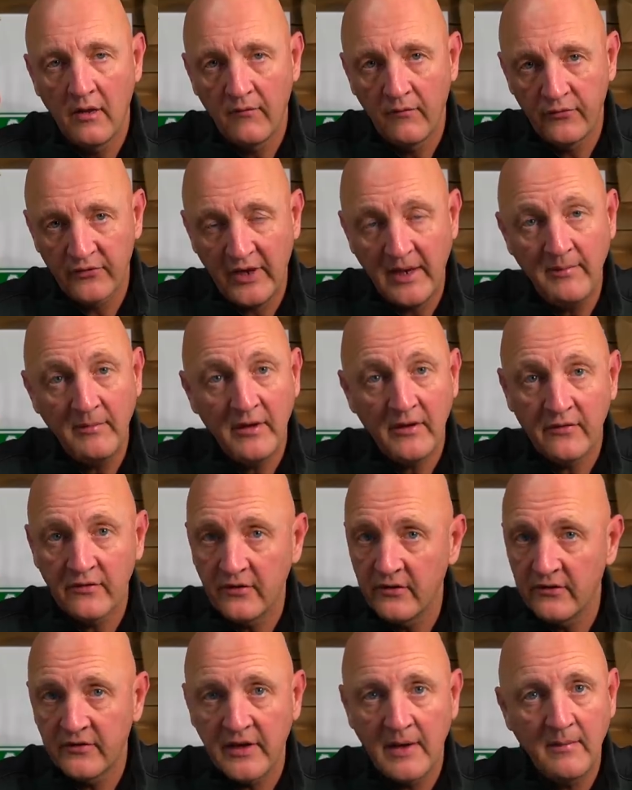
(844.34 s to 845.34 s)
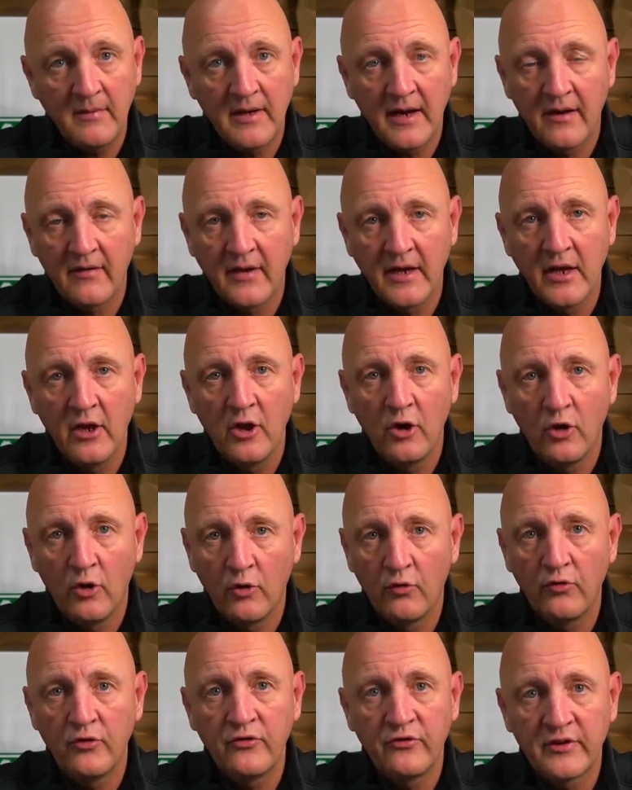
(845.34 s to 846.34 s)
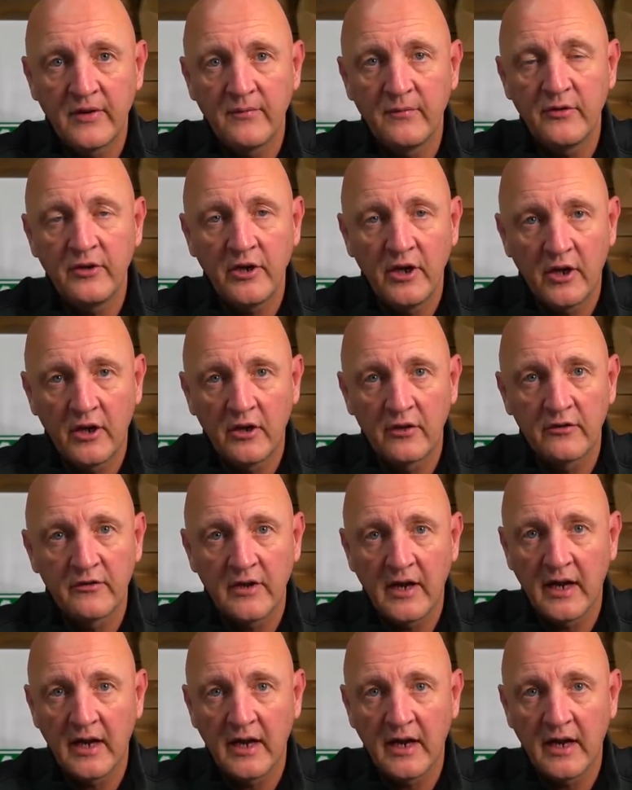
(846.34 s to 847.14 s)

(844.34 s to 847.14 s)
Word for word: same distance, same carry, 170 yards.